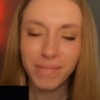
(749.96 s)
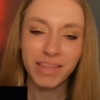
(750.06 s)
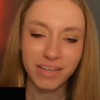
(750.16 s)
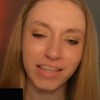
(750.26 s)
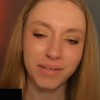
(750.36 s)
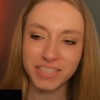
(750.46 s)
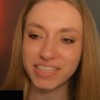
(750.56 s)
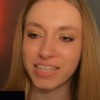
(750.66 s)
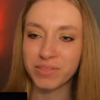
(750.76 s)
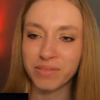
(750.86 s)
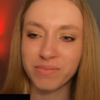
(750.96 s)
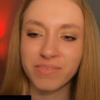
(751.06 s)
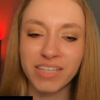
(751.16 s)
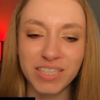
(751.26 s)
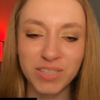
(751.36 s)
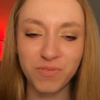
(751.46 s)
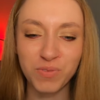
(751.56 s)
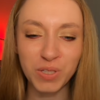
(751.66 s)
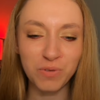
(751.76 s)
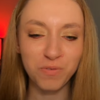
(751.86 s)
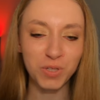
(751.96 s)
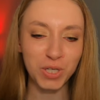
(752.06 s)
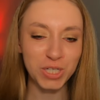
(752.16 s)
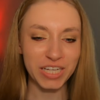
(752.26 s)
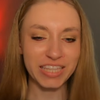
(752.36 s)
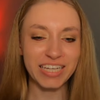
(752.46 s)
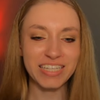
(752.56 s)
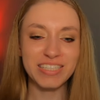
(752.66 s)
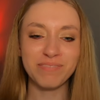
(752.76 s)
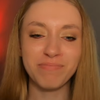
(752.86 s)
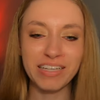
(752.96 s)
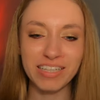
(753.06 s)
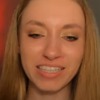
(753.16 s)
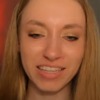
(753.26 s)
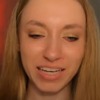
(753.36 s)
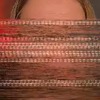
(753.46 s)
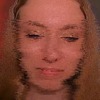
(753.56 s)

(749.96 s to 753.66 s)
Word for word: okay, that was, that was a nice little flourish at the end. I liked that.